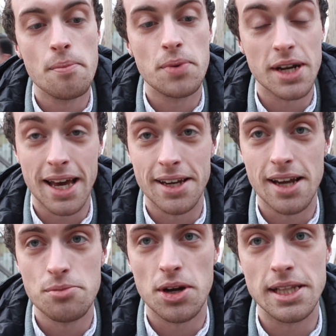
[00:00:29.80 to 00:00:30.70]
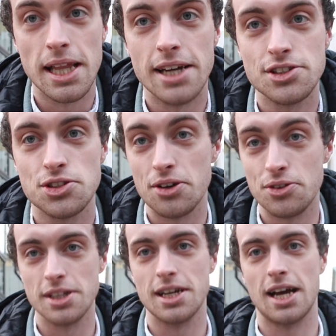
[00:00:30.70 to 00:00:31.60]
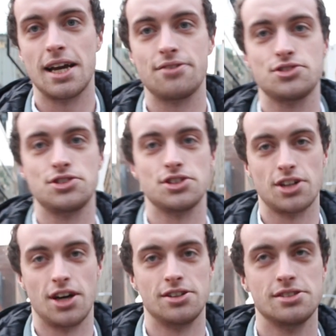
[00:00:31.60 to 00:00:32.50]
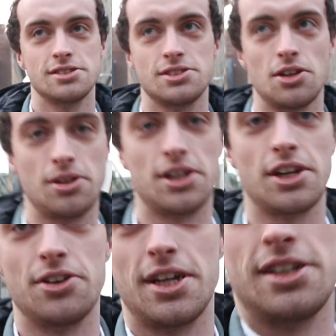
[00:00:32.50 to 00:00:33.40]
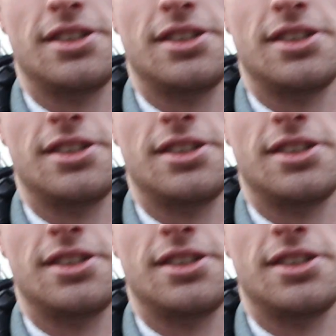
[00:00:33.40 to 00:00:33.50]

But again, I'm running late, so I have to go, so I'm gonna go now.